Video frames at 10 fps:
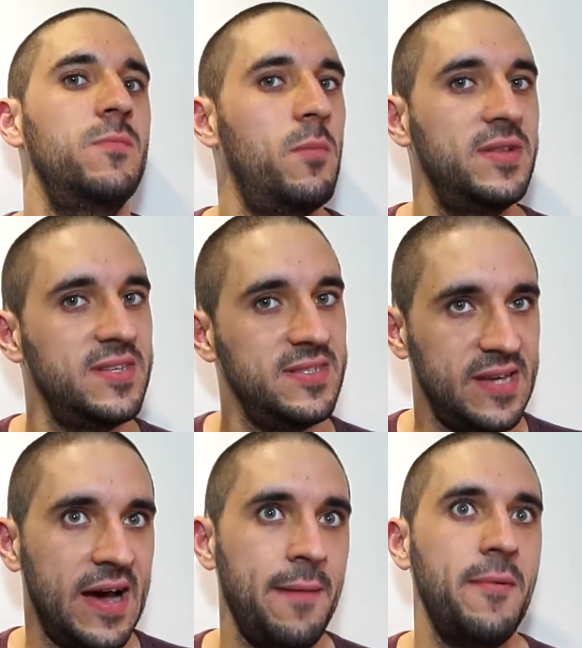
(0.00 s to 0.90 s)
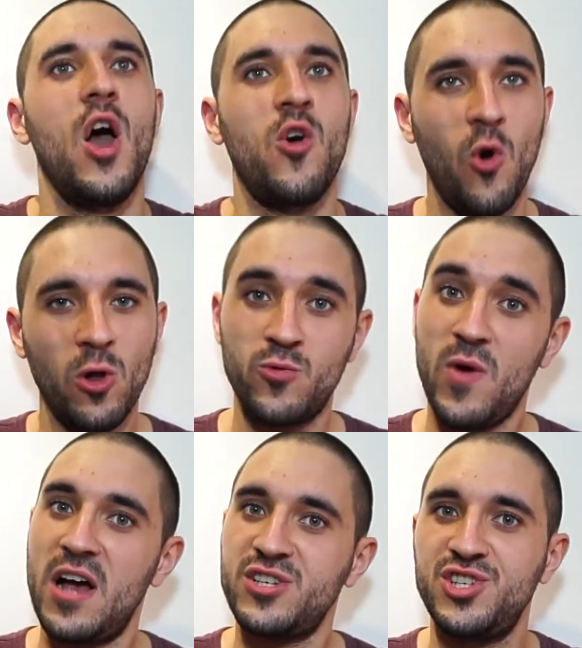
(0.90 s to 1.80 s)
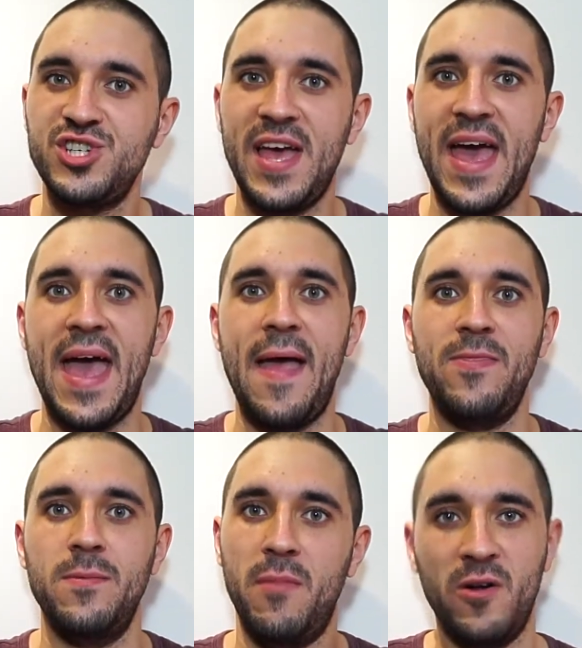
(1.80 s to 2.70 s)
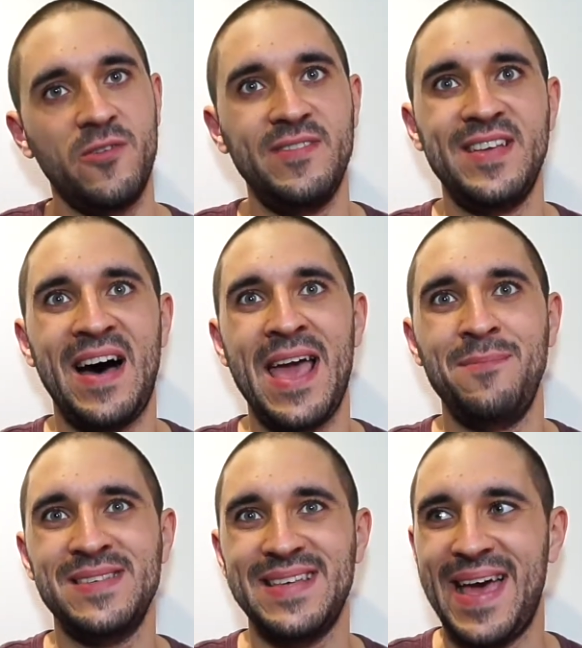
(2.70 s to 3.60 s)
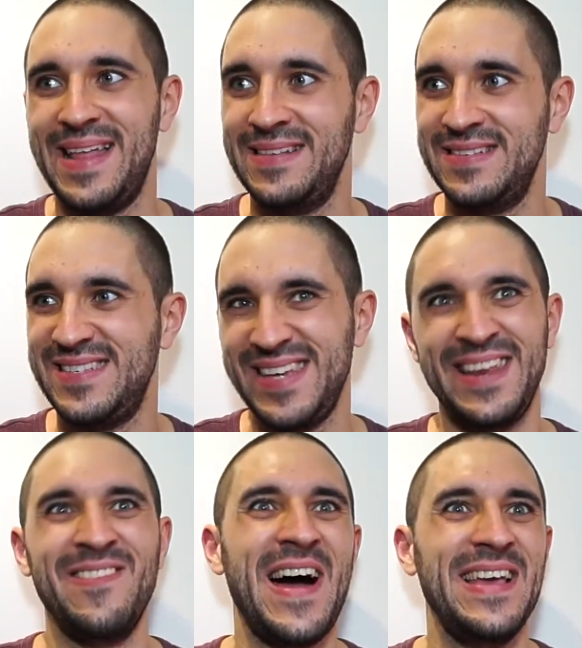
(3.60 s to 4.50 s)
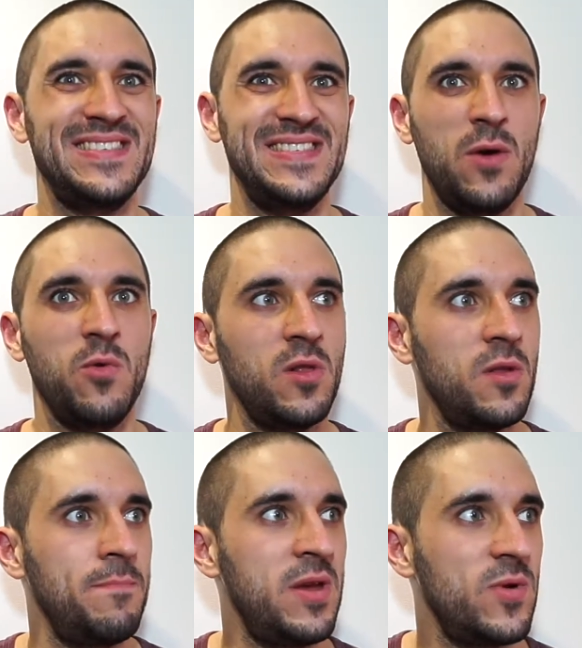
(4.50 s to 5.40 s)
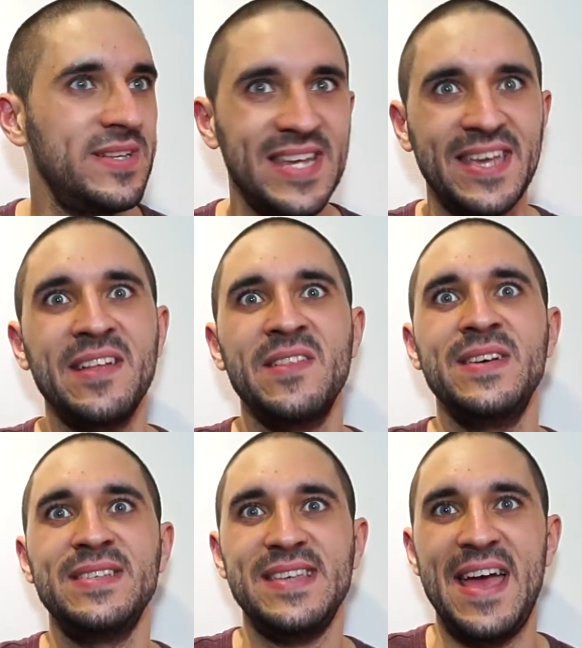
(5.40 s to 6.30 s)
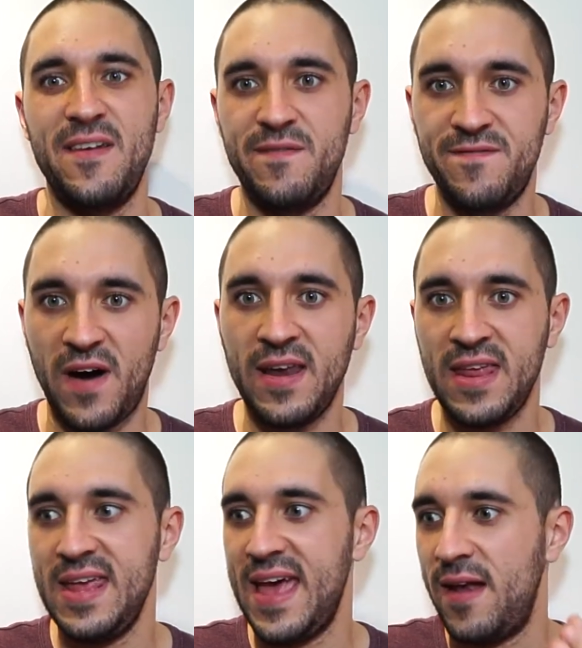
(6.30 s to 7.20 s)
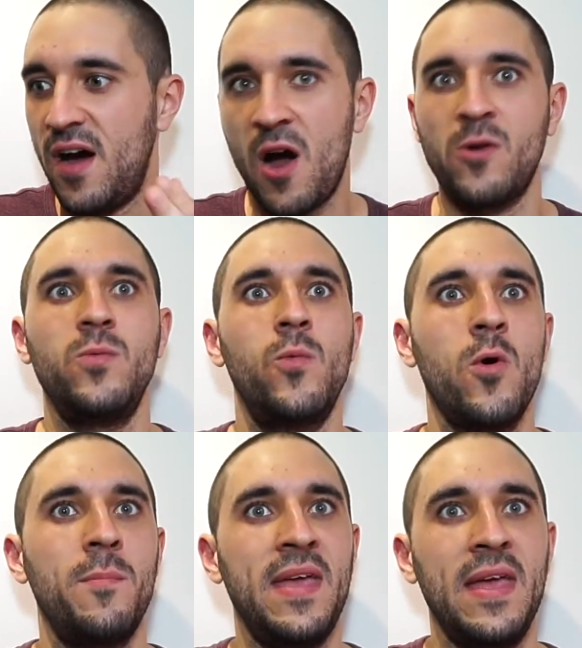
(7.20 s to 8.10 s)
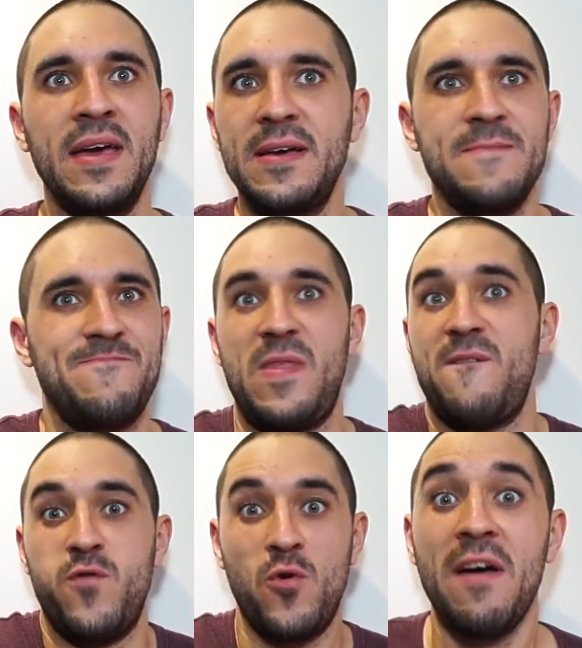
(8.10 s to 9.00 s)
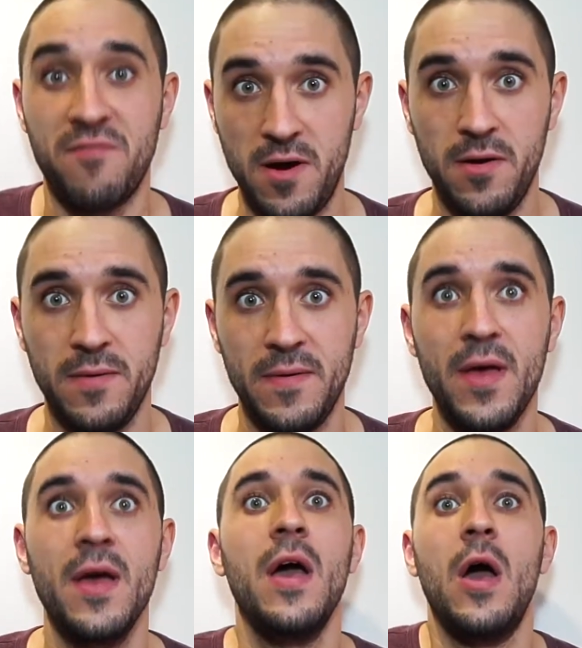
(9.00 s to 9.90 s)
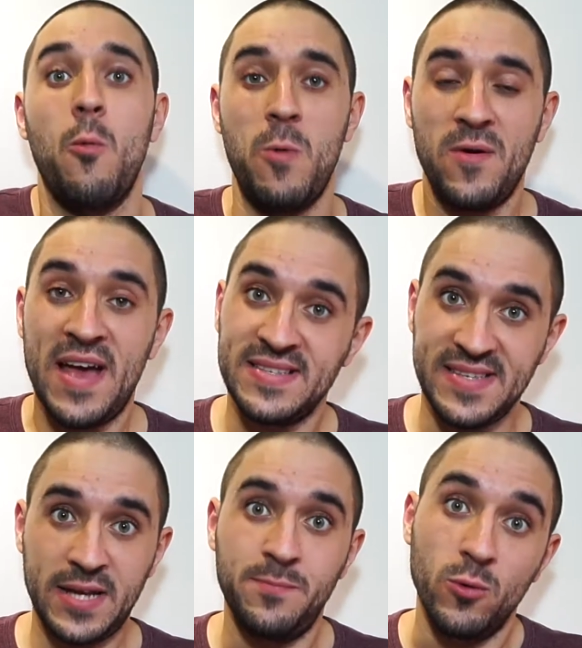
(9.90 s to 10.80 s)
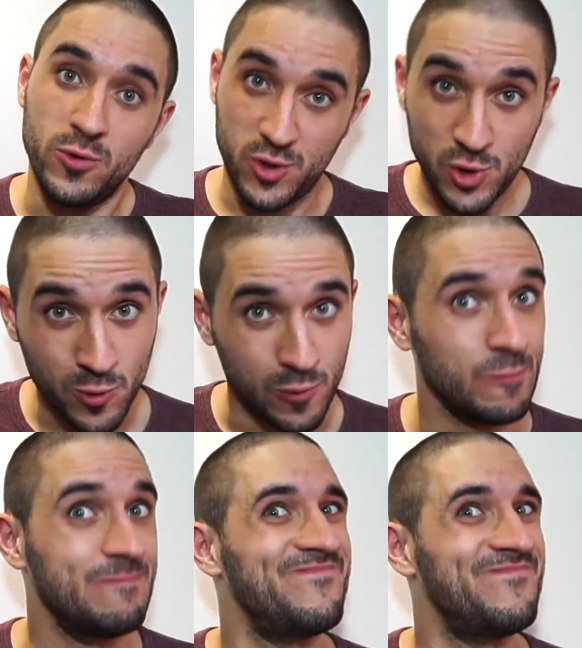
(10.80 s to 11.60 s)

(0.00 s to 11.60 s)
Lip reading: moment in time. Gold Rush and Modern Times and City Lights, they will be ridiculous and funny and heartwarming forever. Whereas Deadpool 2